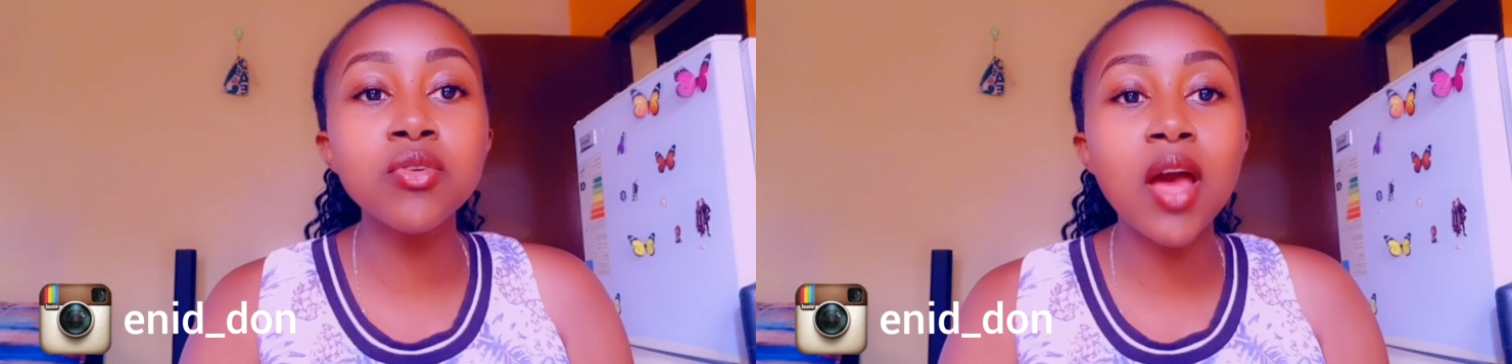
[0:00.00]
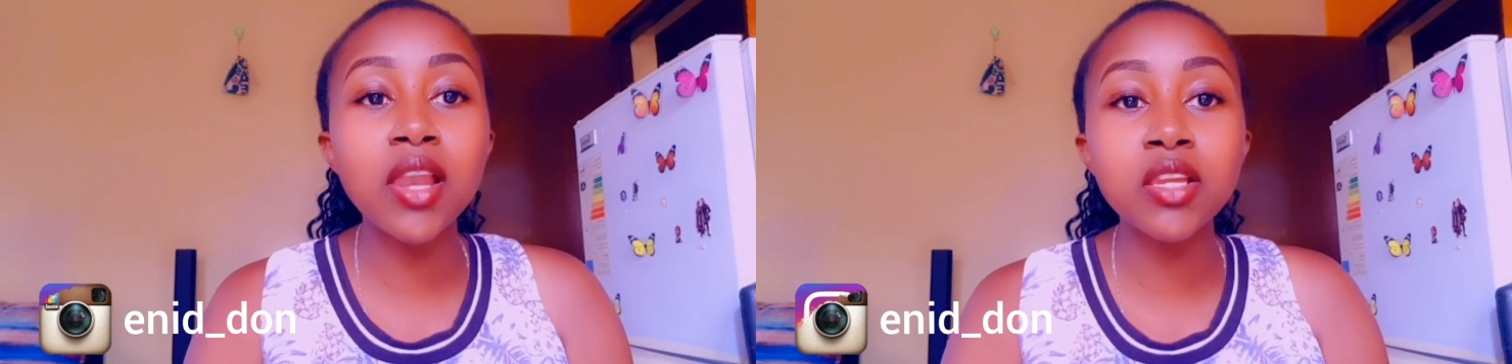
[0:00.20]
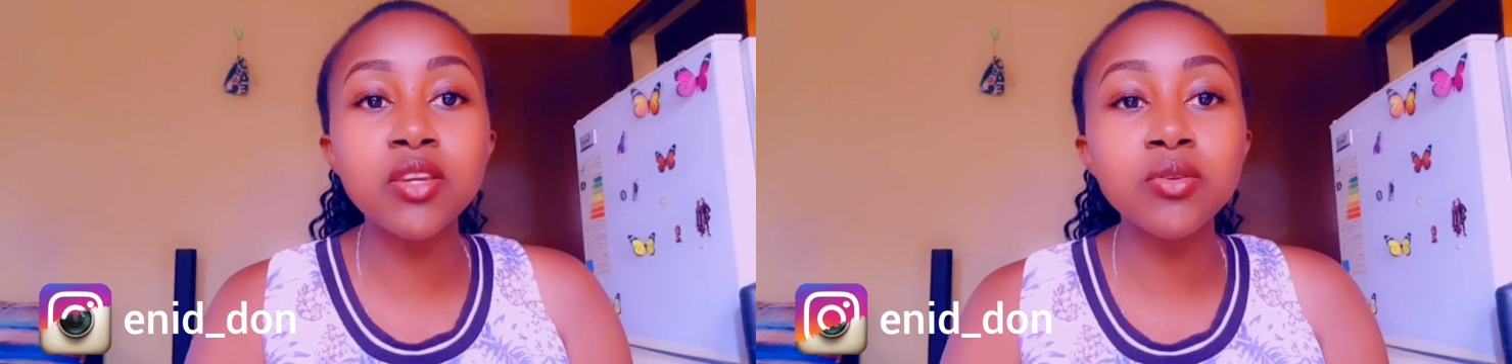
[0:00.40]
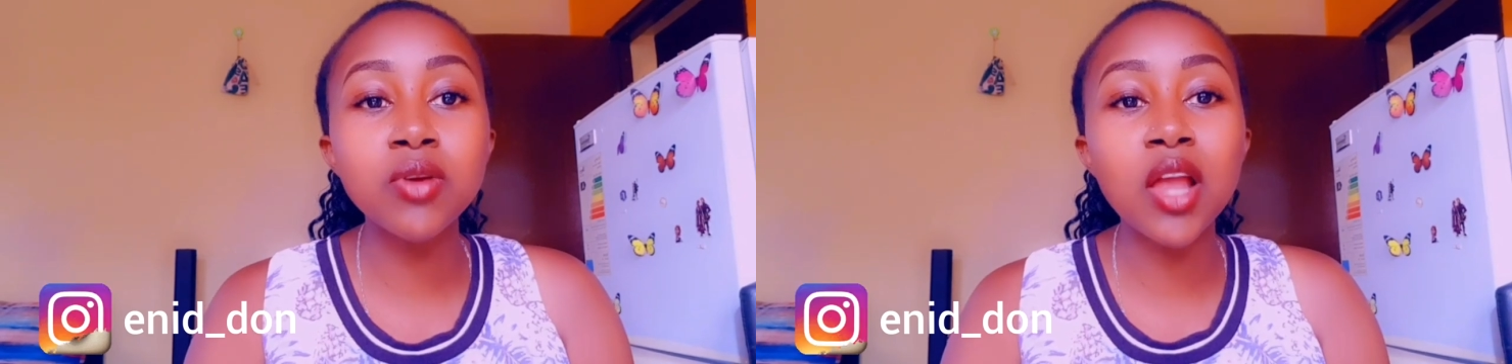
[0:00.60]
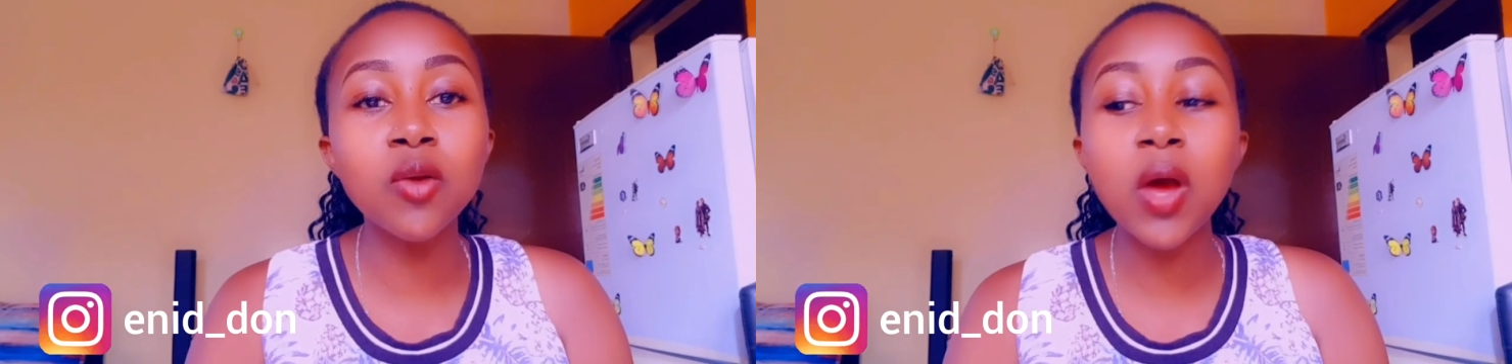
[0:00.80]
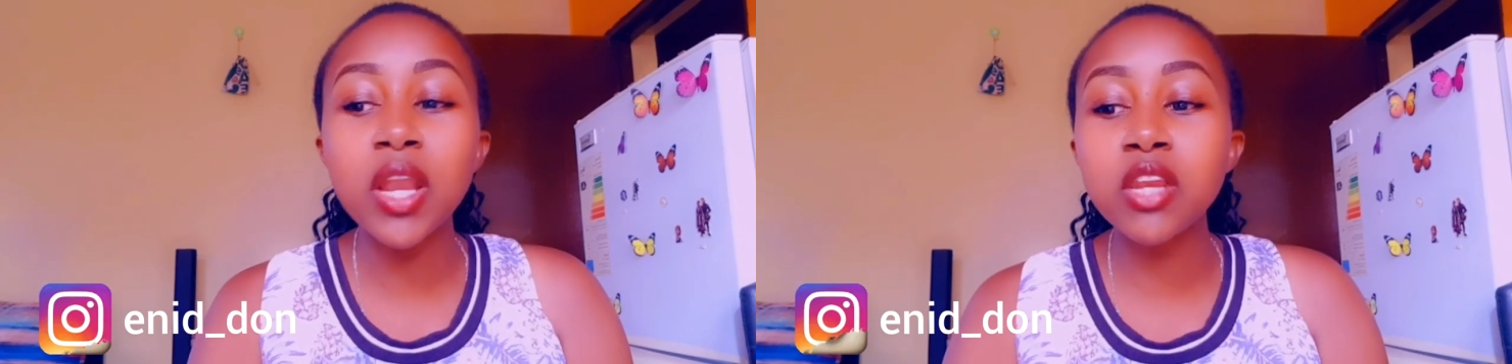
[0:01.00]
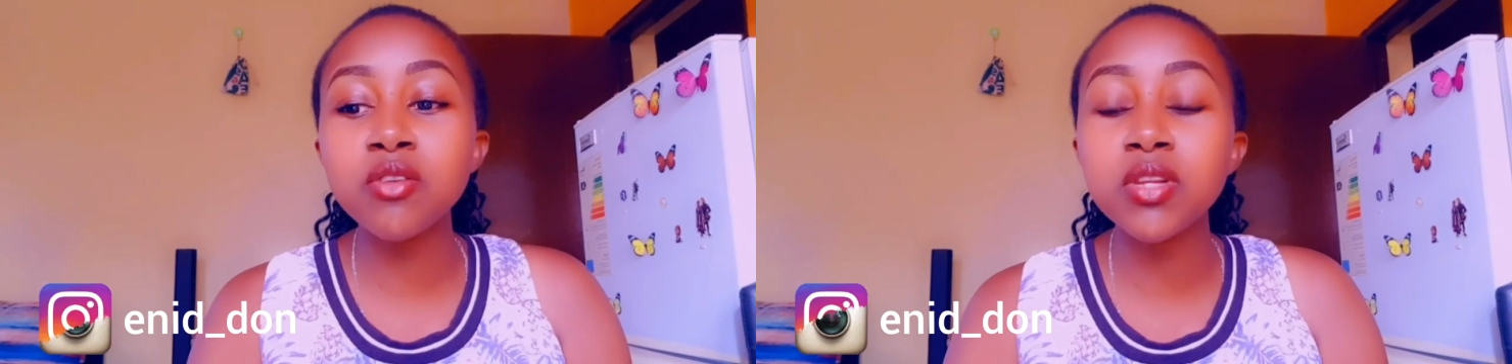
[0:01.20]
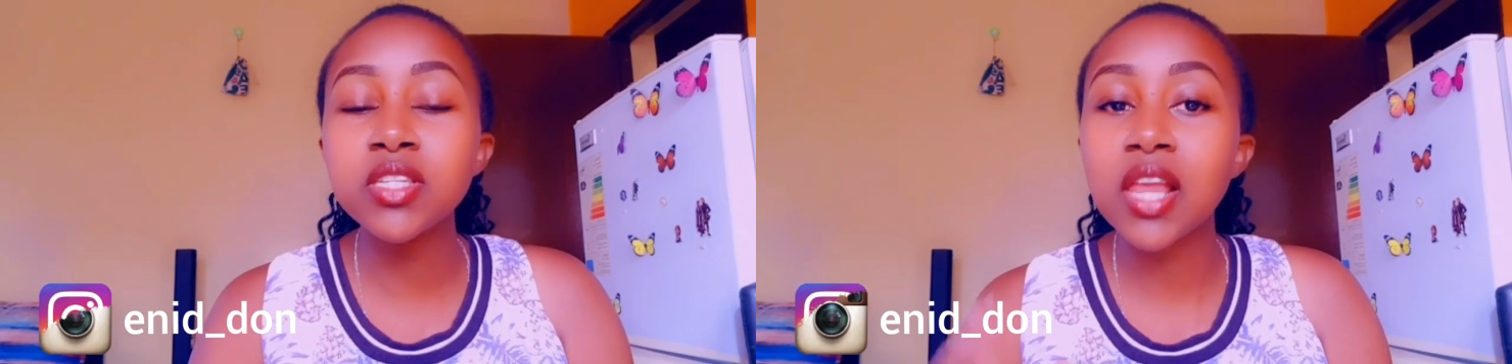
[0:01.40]
alikuwa
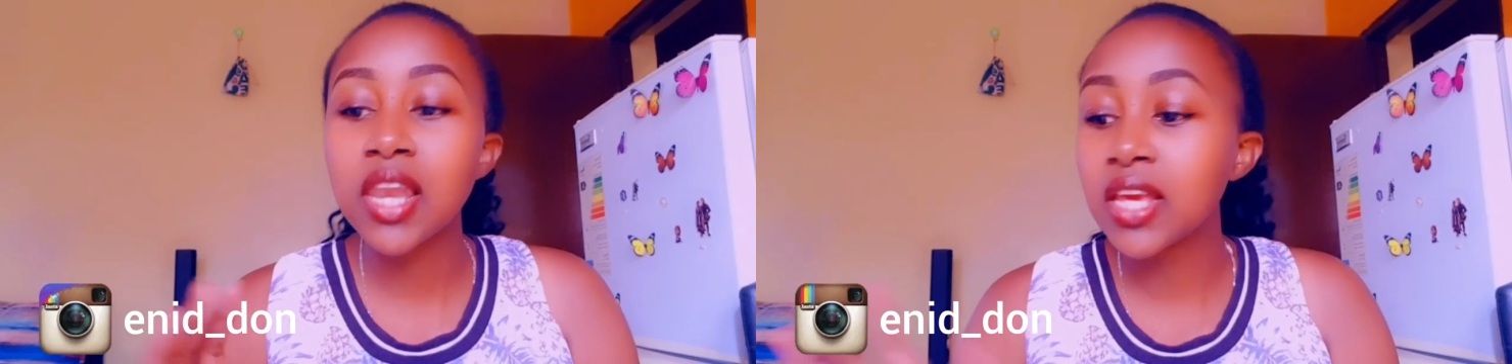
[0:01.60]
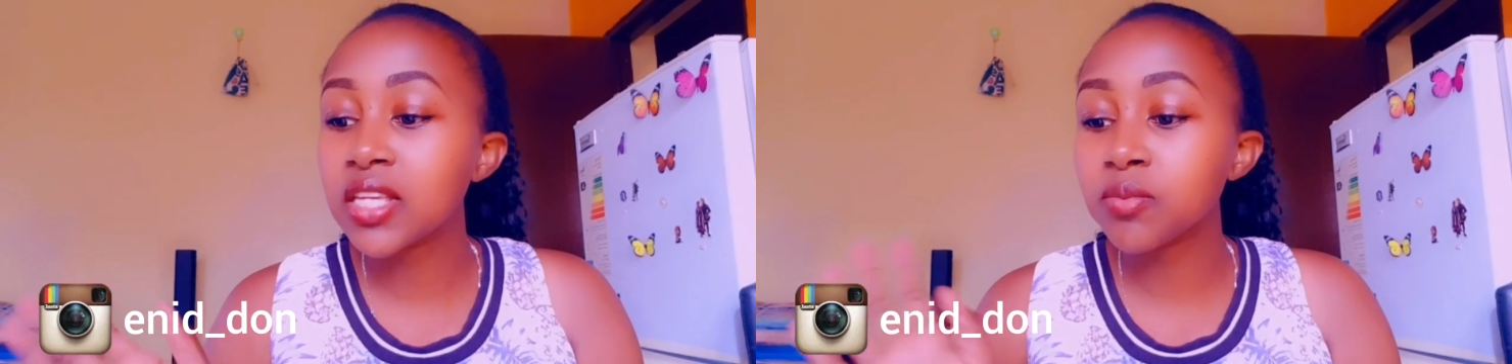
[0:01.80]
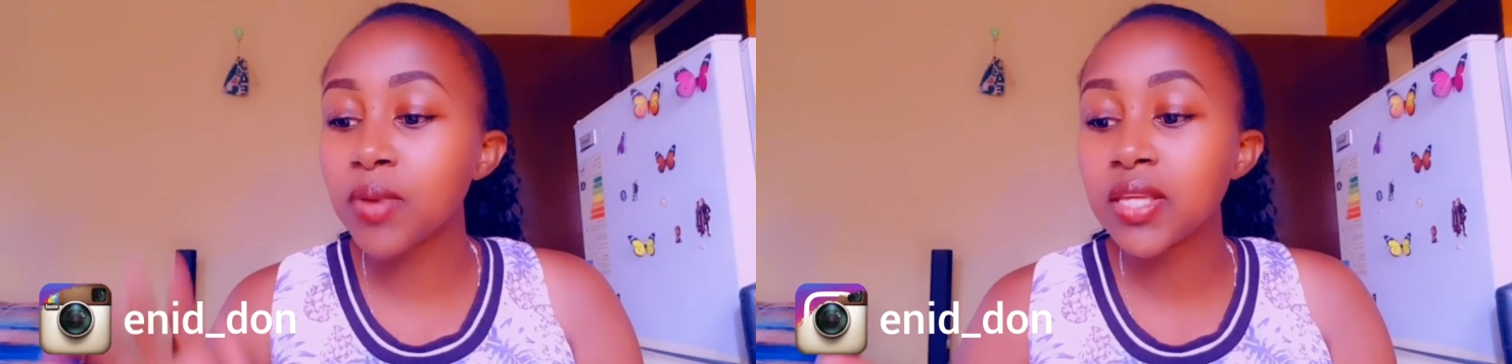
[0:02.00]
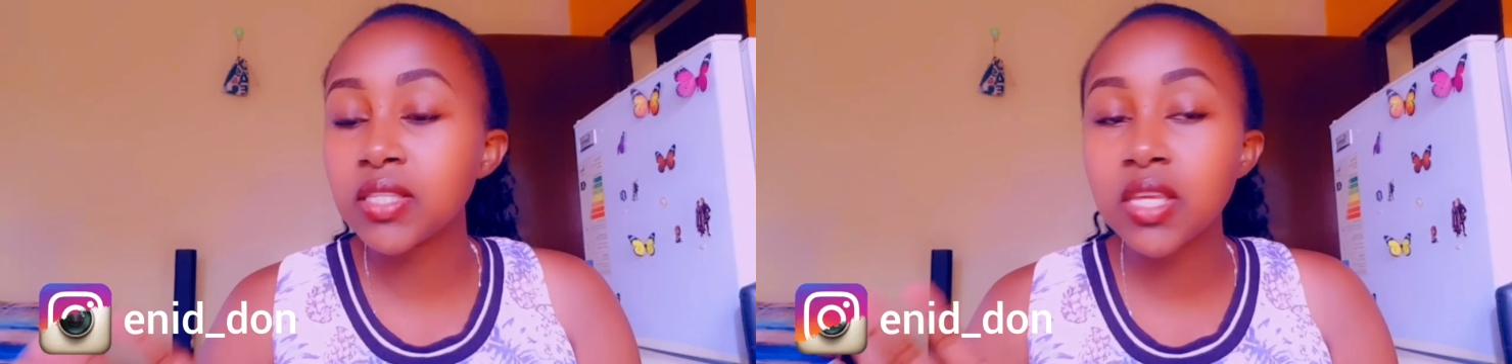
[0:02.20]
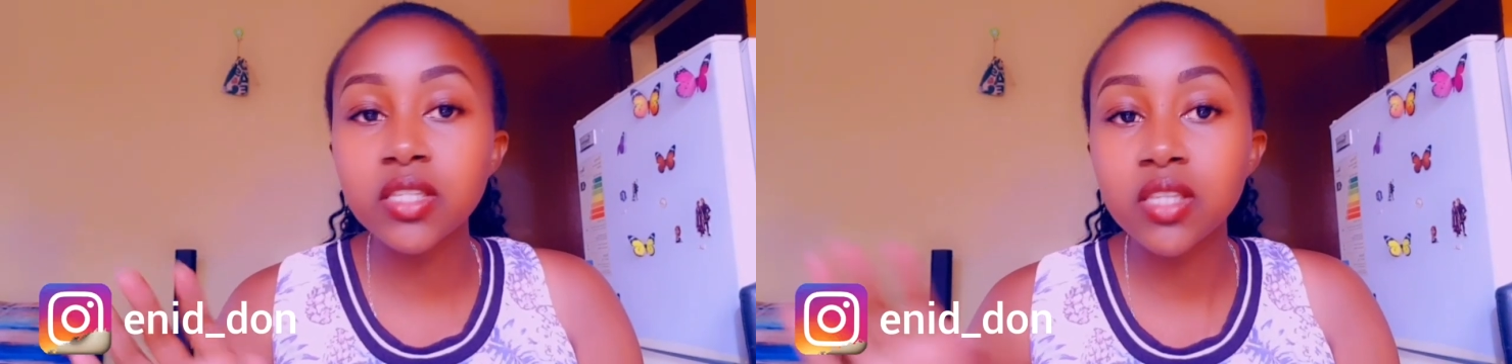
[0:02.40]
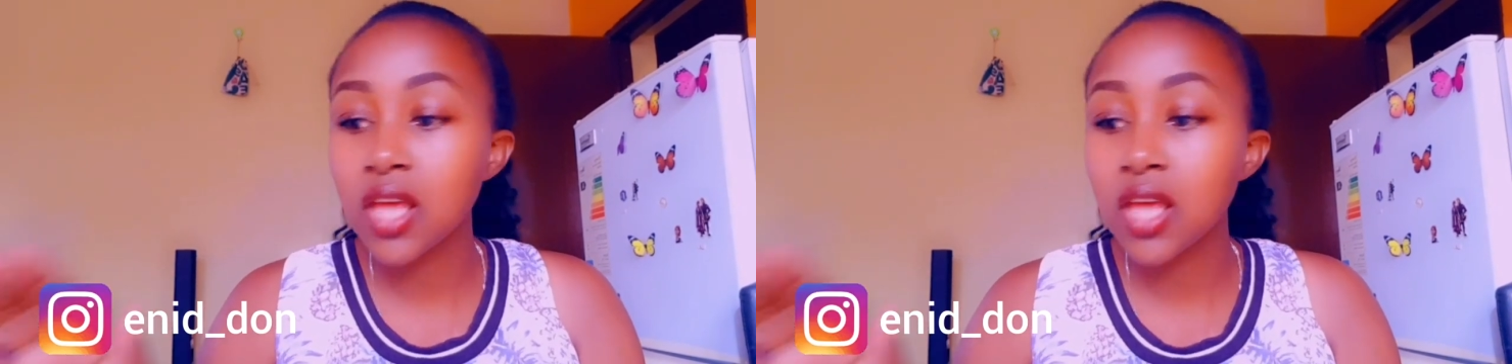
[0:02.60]
ananiuliza like spices,